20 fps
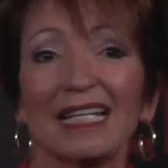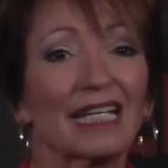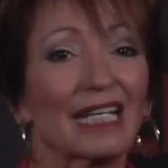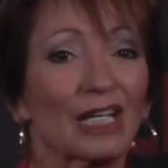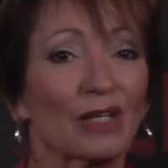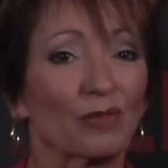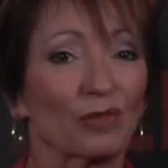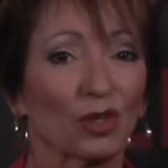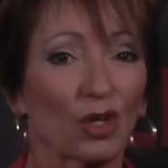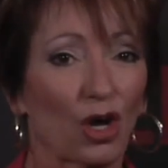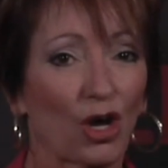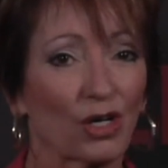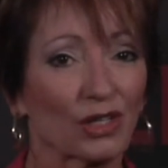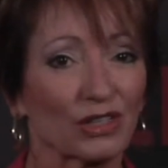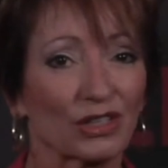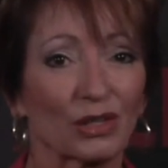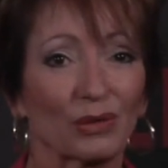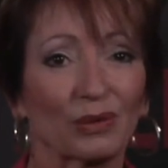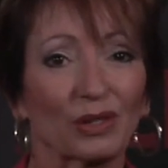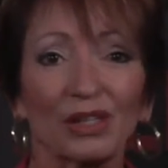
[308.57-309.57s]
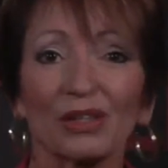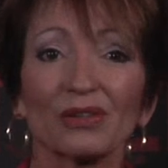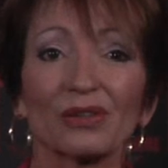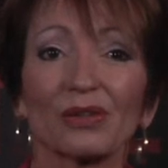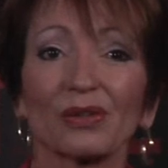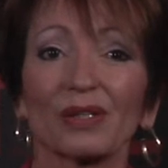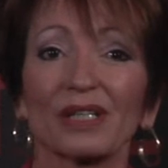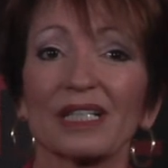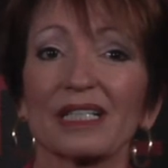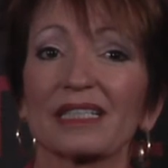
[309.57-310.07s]
It will also
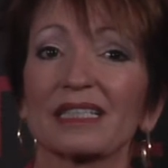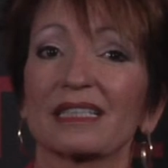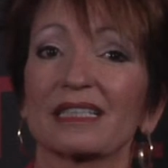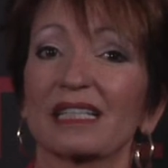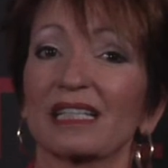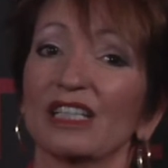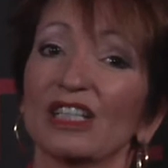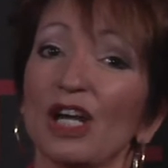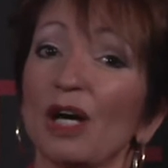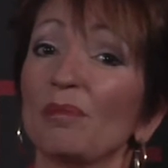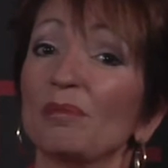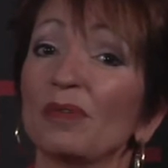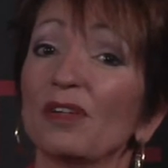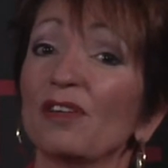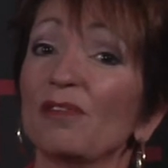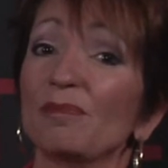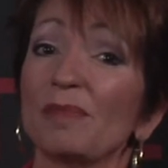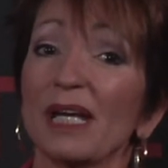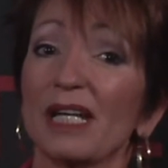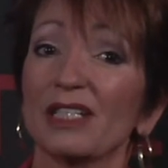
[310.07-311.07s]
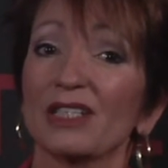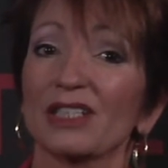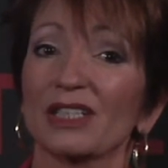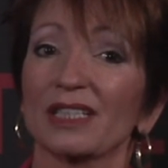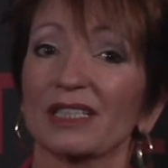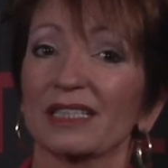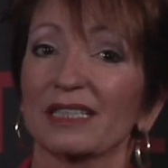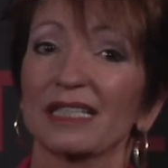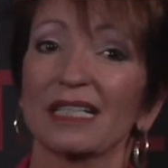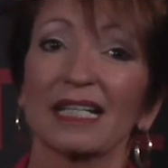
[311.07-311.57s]
increase the number of
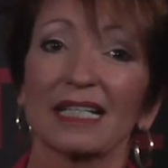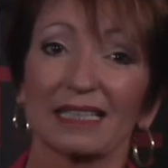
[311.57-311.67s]
patients